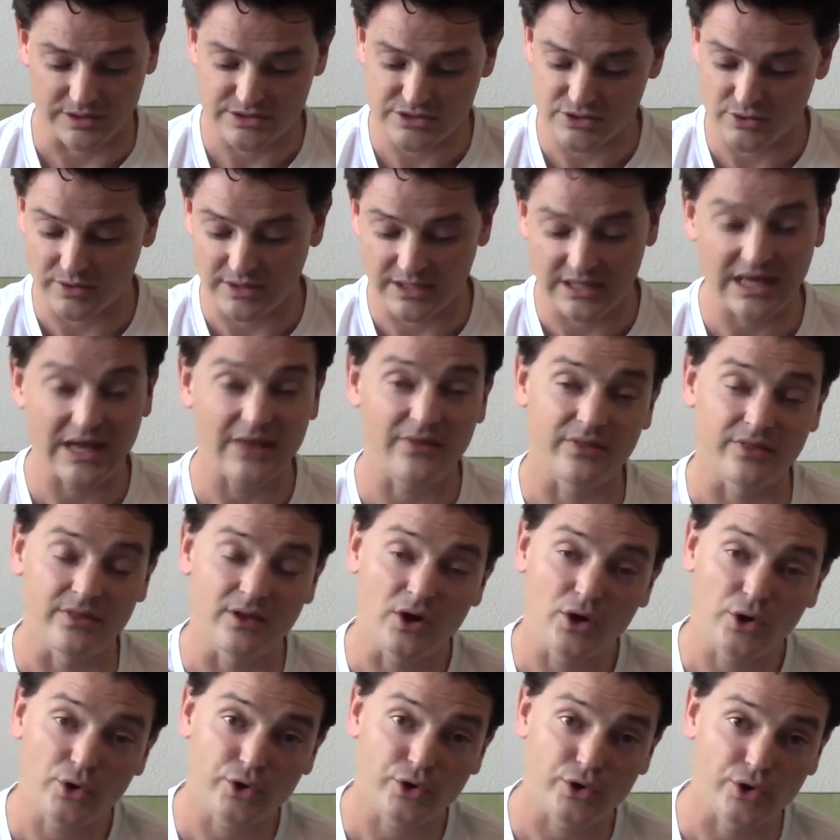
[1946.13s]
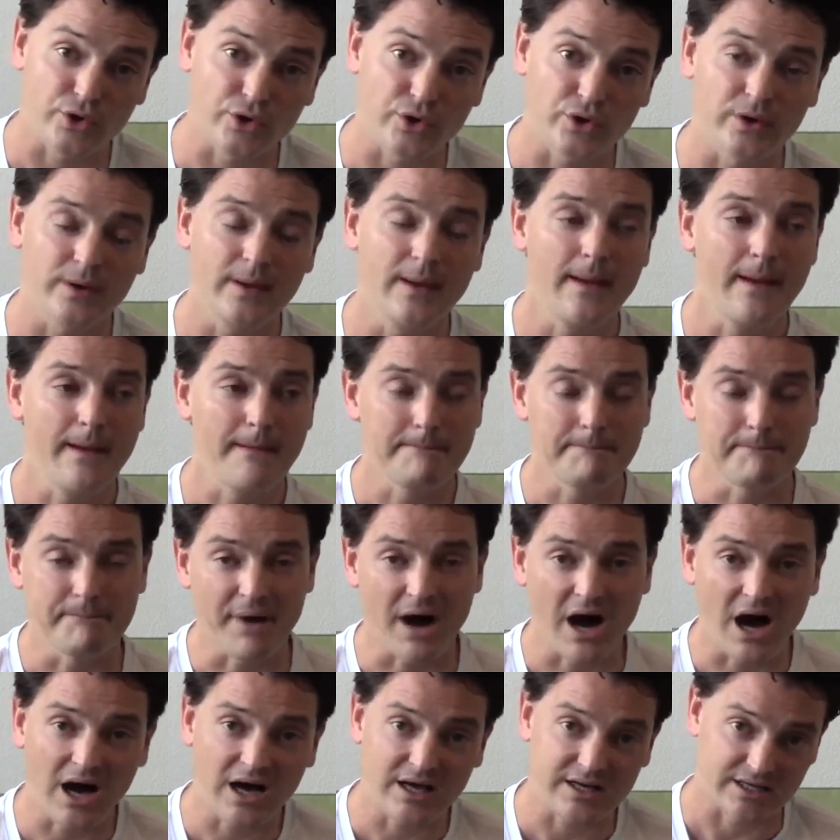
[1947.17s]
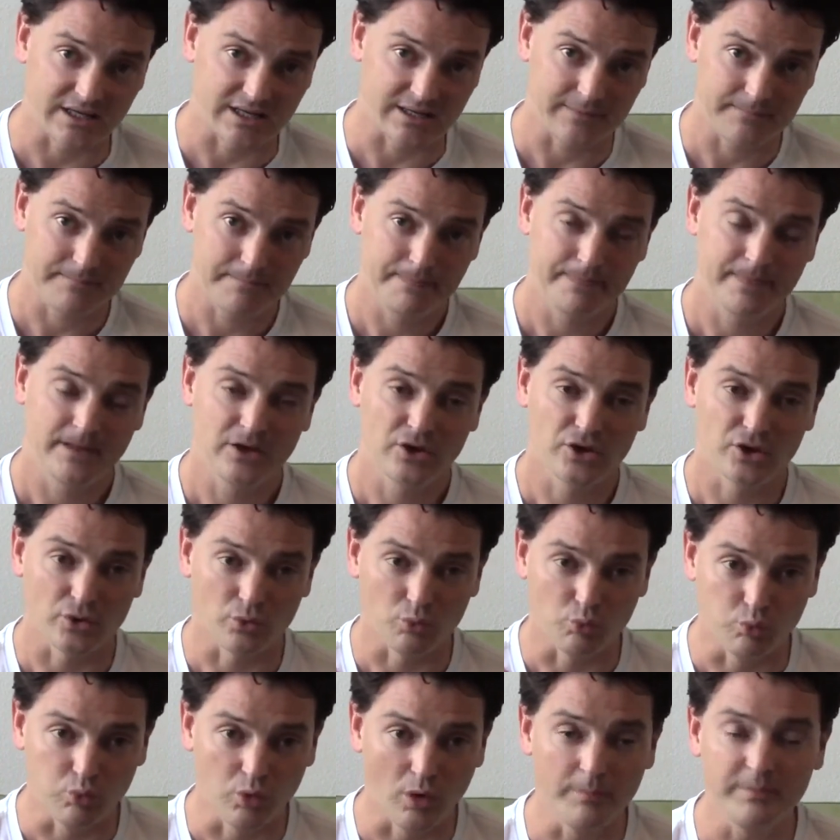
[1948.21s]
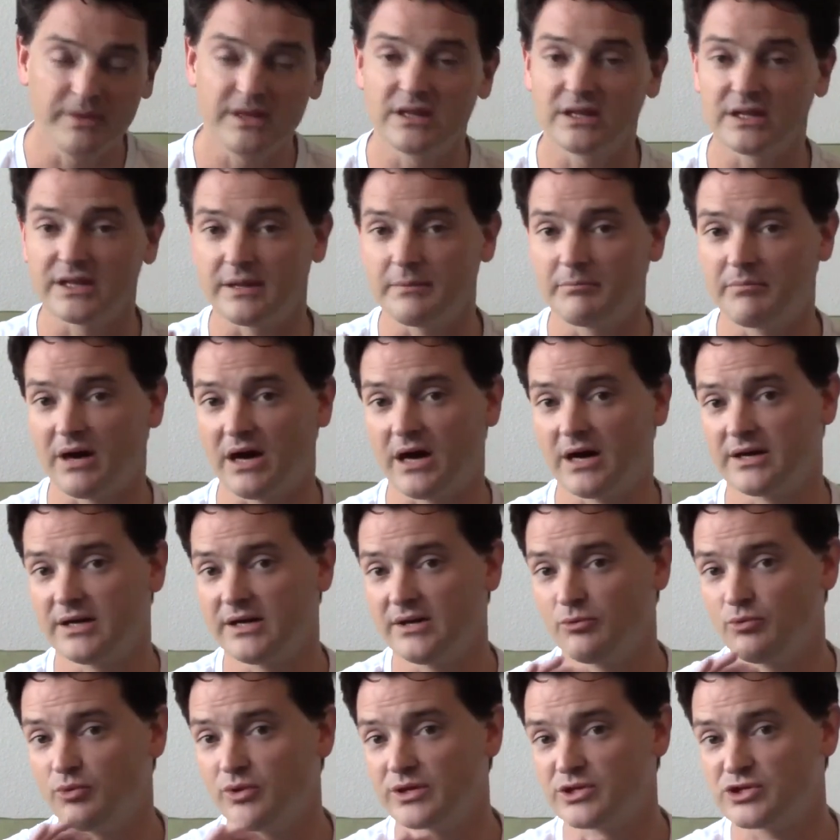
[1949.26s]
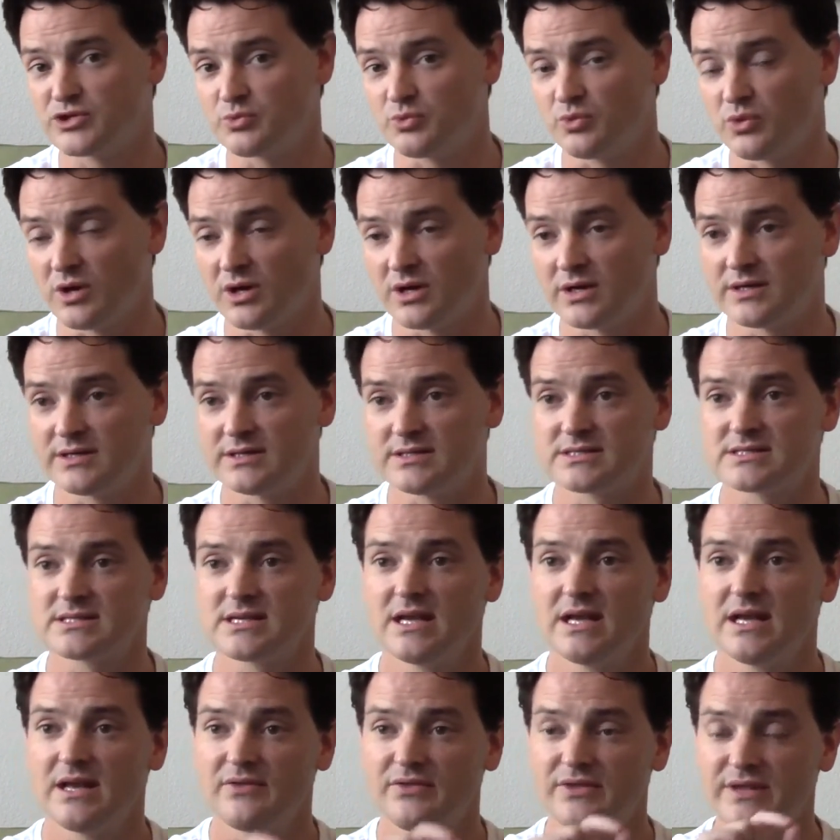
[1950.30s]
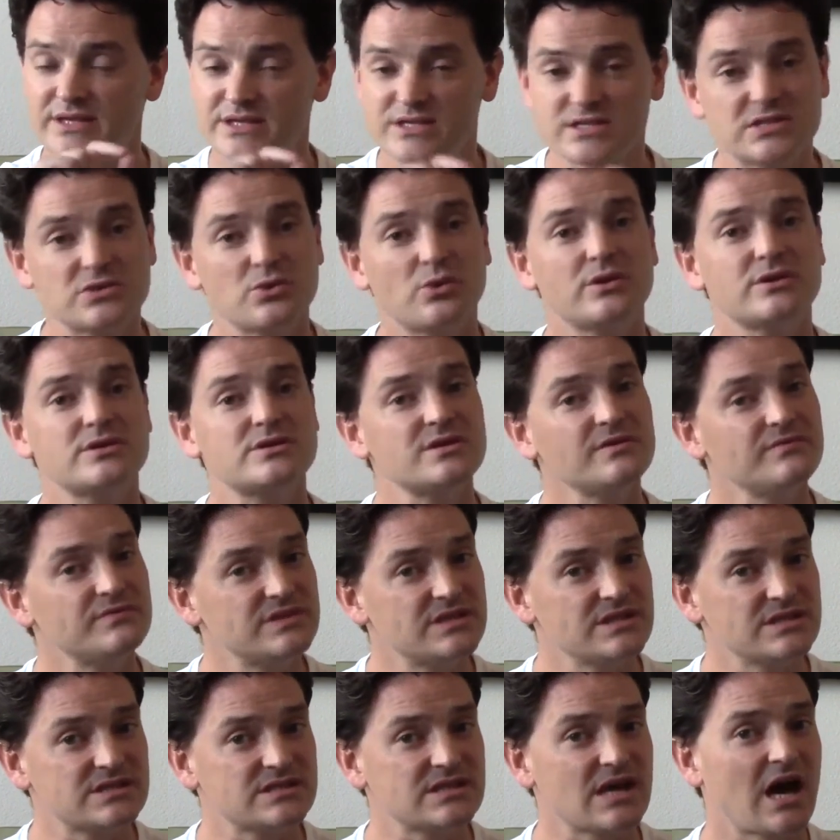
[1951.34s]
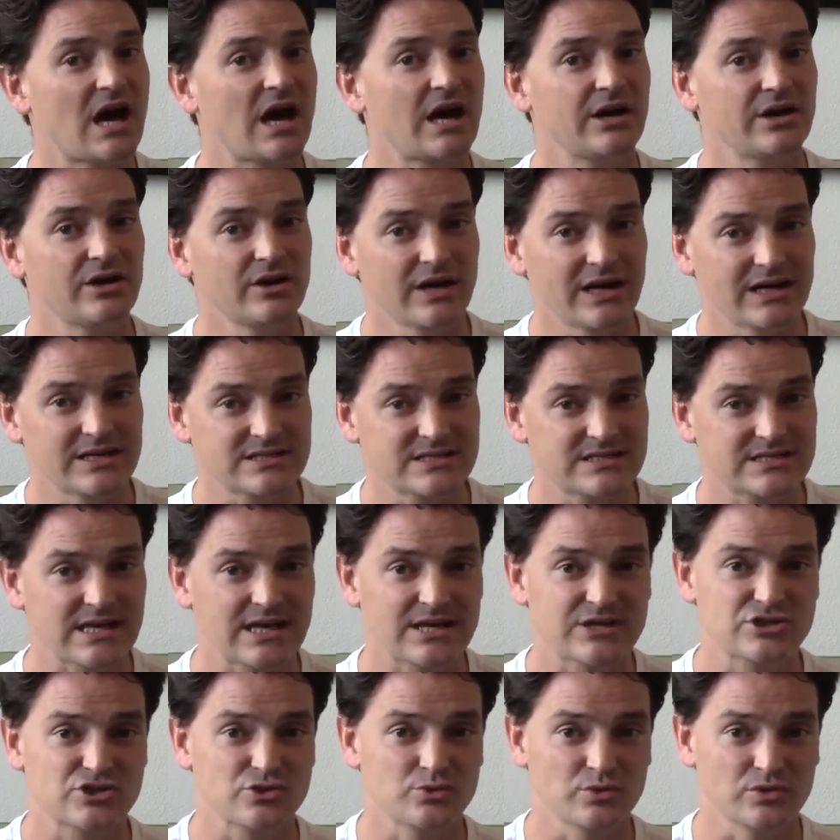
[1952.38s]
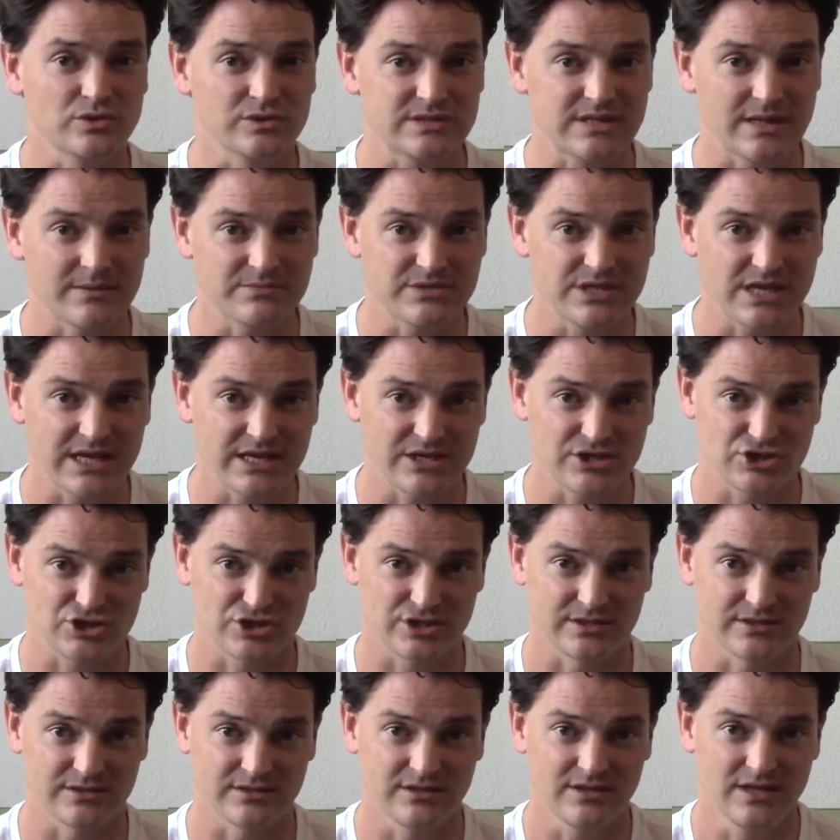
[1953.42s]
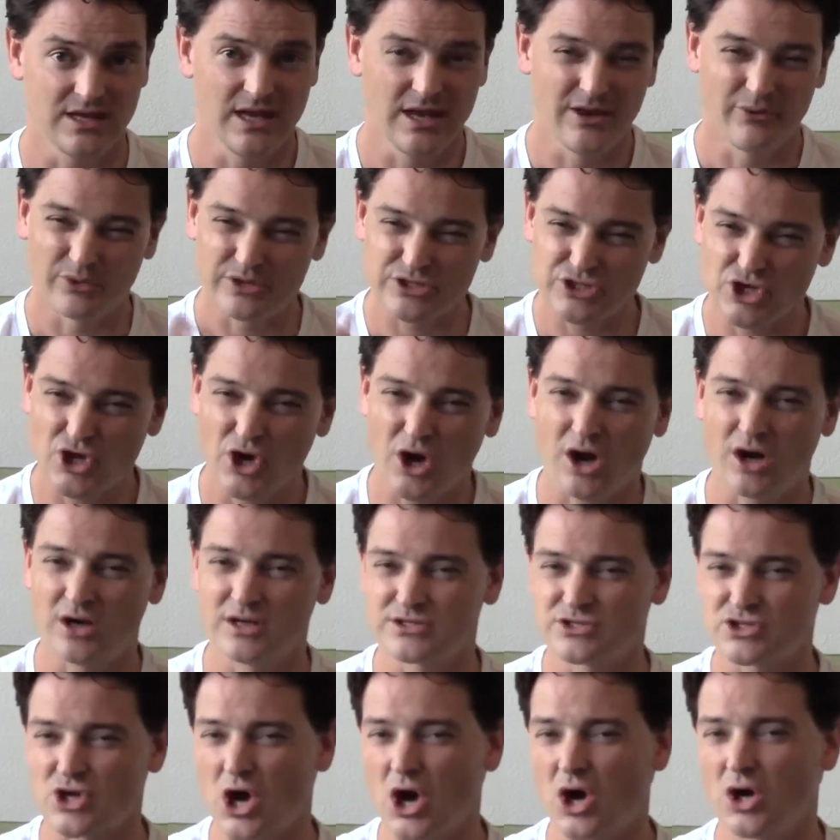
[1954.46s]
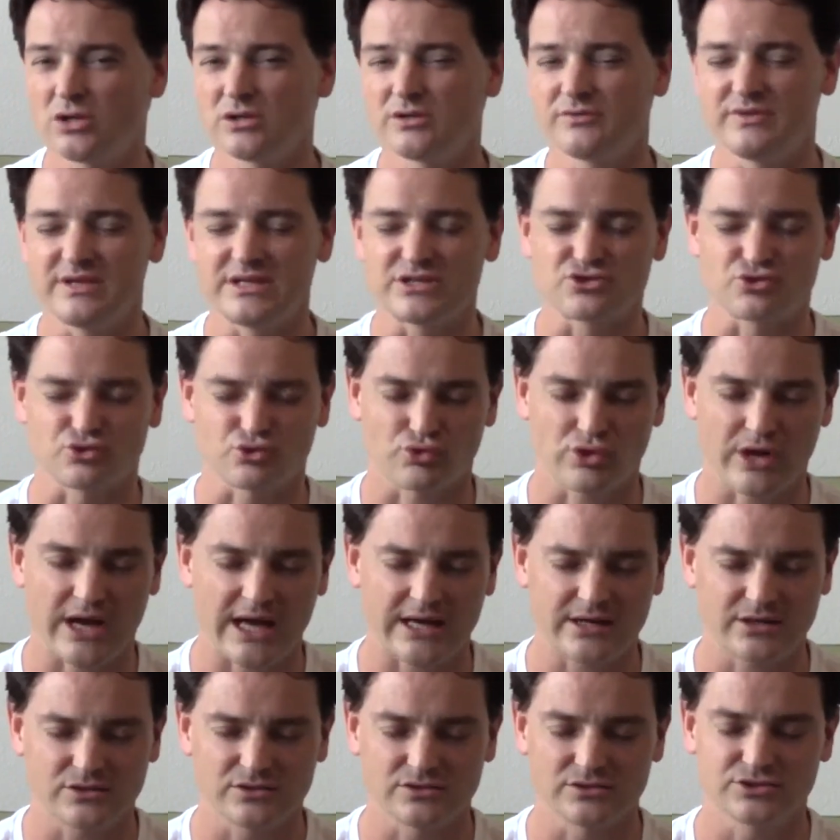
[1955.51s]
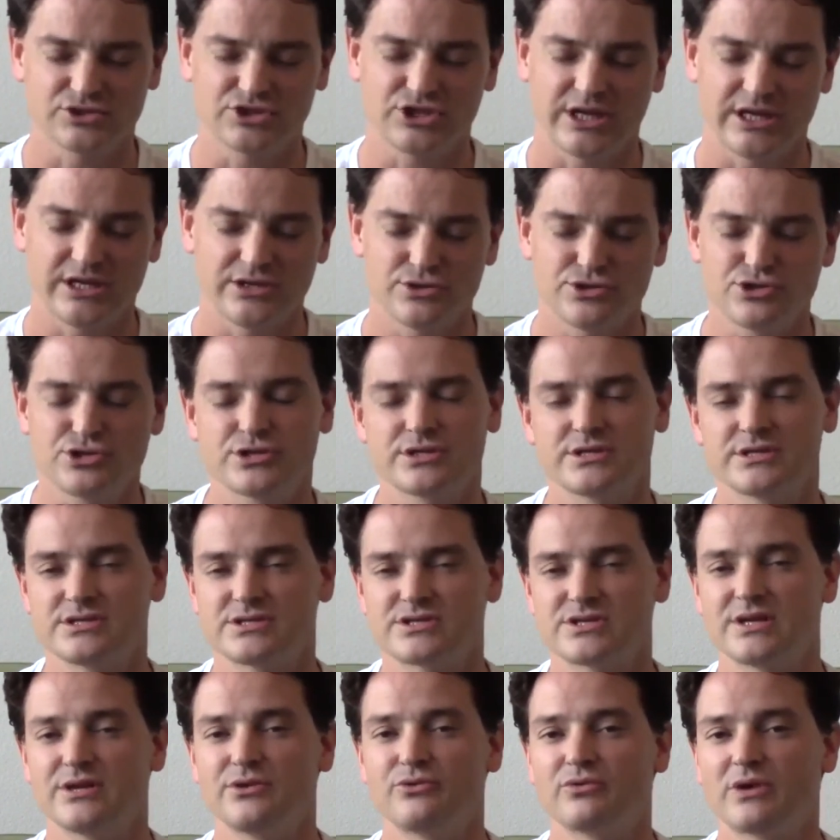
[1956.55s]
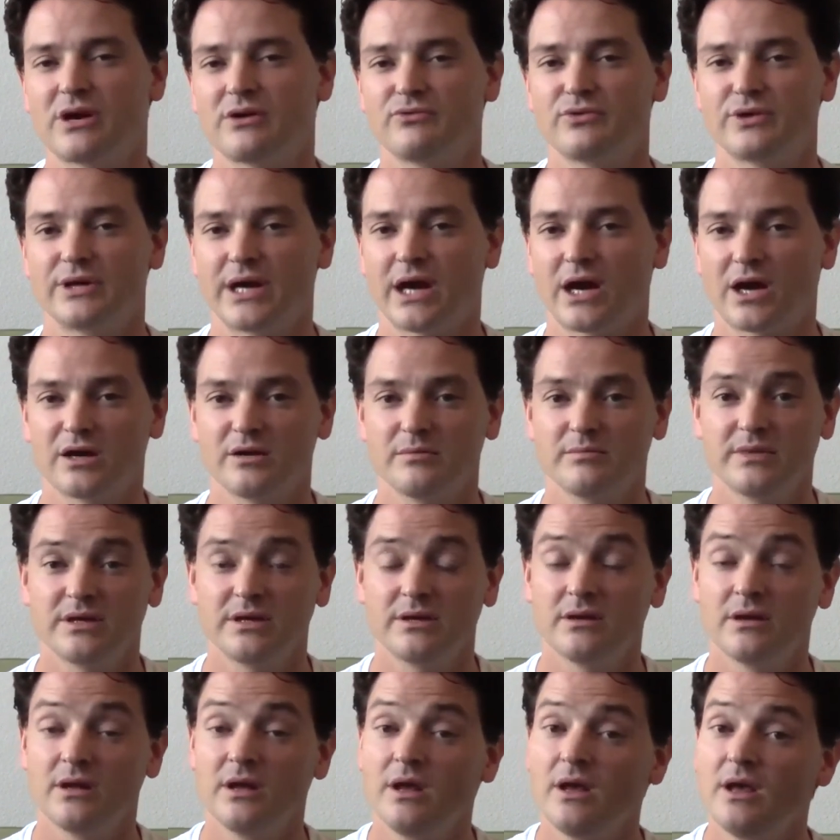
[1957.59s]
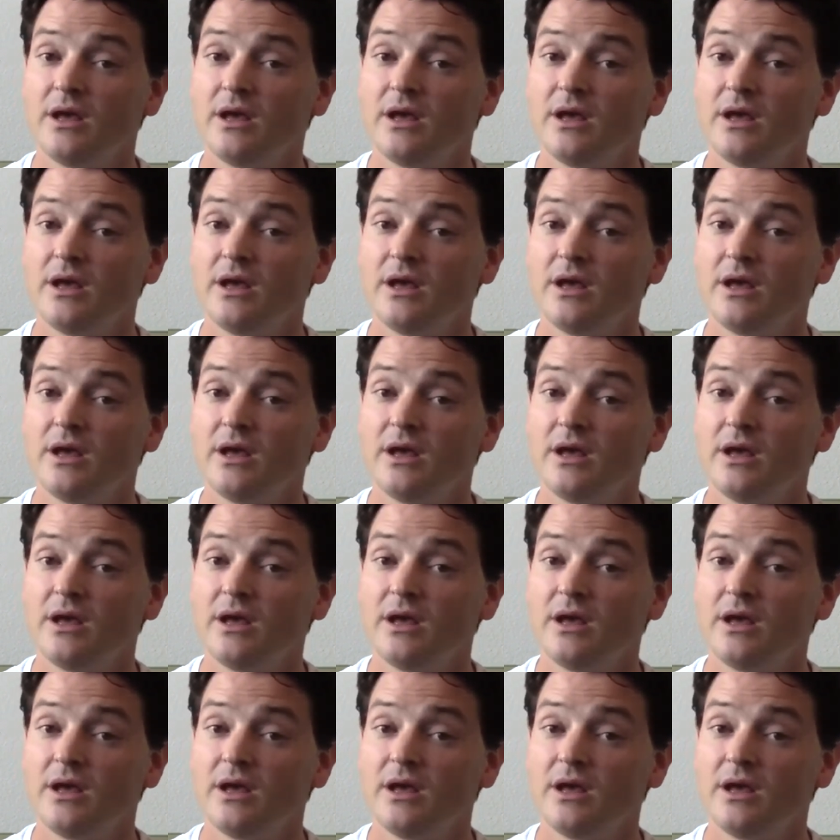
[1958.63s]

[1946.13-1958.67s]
So again, her body, her womanly body, which was the source of desire and sexual temptation, which caused all of these radical changes in Reverend Hartman,